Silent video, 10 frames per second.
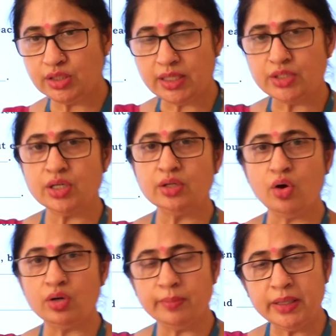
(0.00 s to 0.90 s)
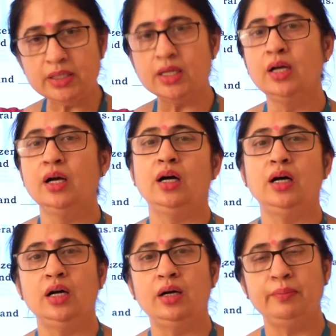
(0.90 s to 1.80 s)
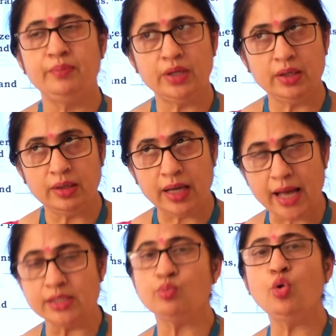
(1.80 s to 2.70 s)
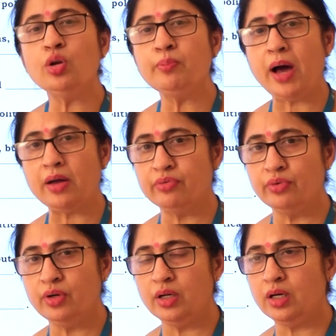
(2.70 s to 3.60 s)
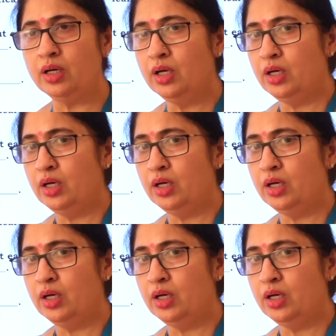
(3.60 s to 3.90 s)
Central government uh, uh, has more powerful